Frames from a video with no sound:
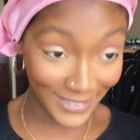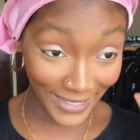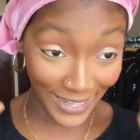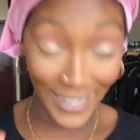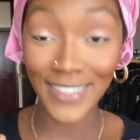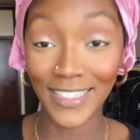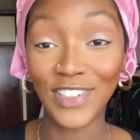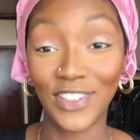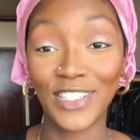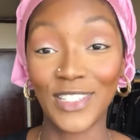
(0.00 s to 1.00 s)
It is
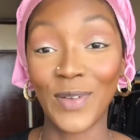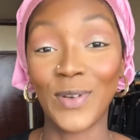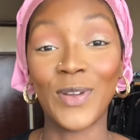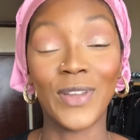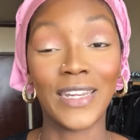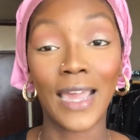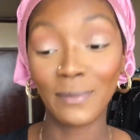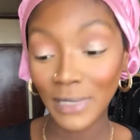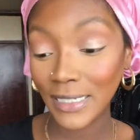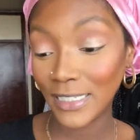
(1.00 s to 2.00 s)
literally so annoying.
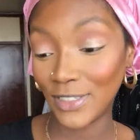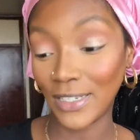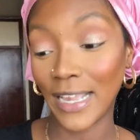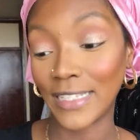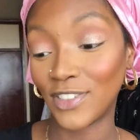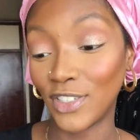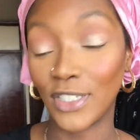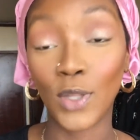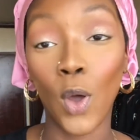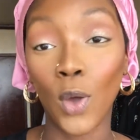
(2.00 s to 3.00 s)
I'm gonna need you guys to
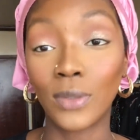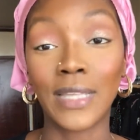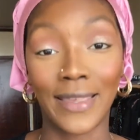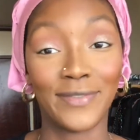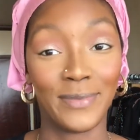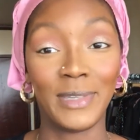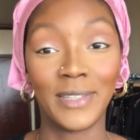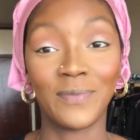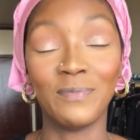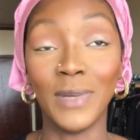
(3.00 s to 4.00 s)
just hold tight for me
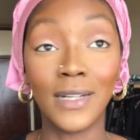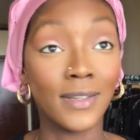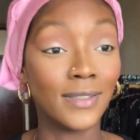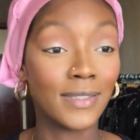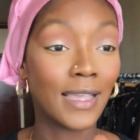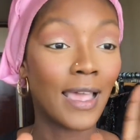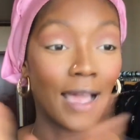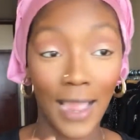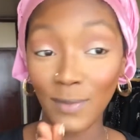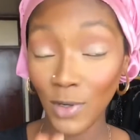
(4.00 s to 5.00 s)
because
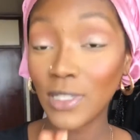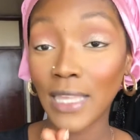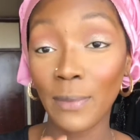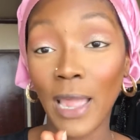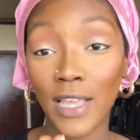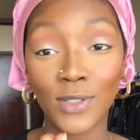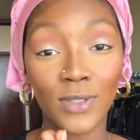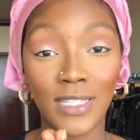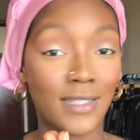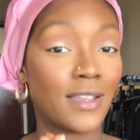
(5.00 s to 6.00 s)
I'm going to get my hands
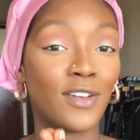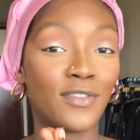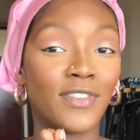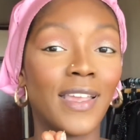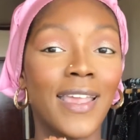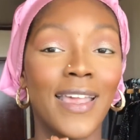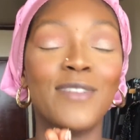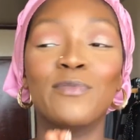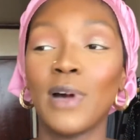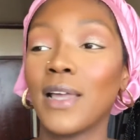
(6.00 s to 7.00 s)
on this stuff,
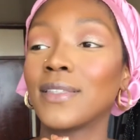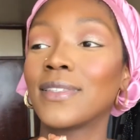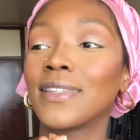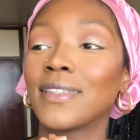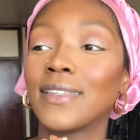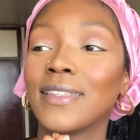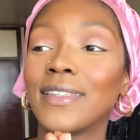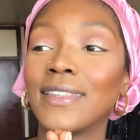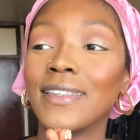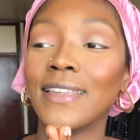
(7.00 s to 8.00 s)
but
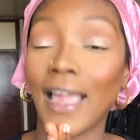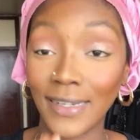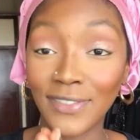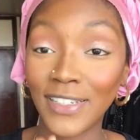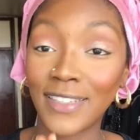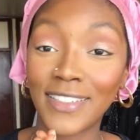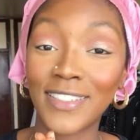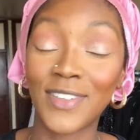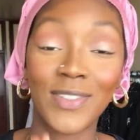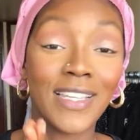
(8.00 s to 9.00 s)
I live in
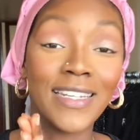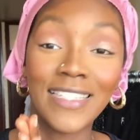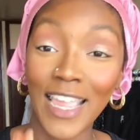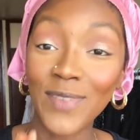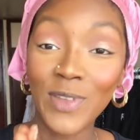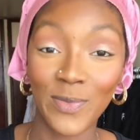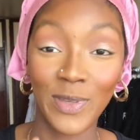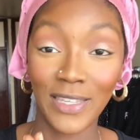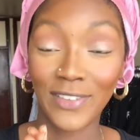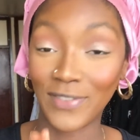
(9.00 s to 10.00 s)
London, so it's gonna take me a
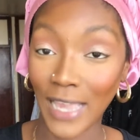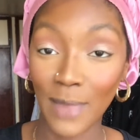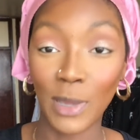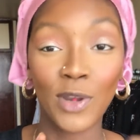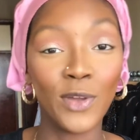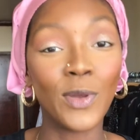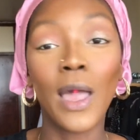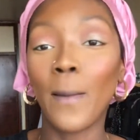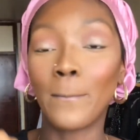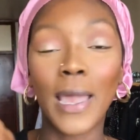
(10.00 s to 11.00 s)
bit of time. I know
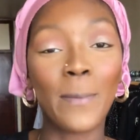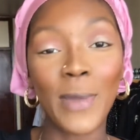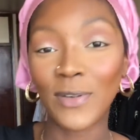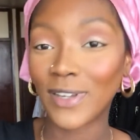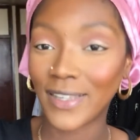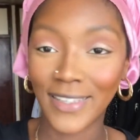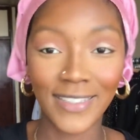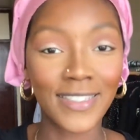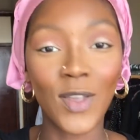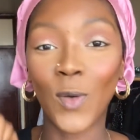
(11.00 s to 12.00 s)
my
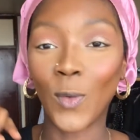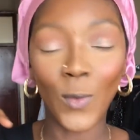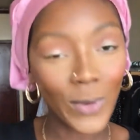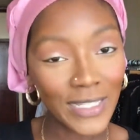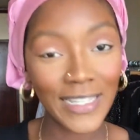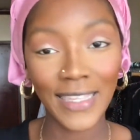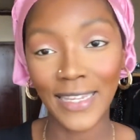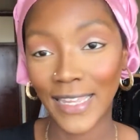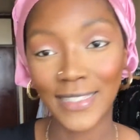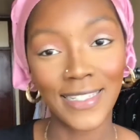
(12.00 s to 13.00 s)
Americans always get
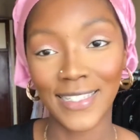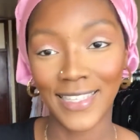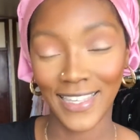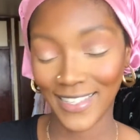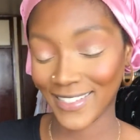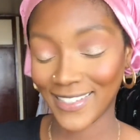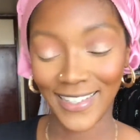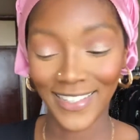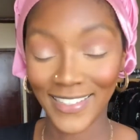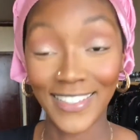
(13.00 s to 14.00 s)
the latest things.
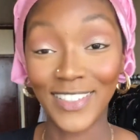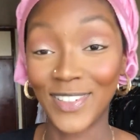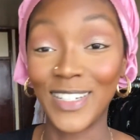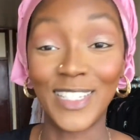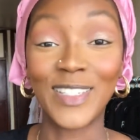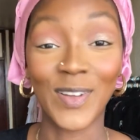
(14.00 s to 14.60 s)
It's literally so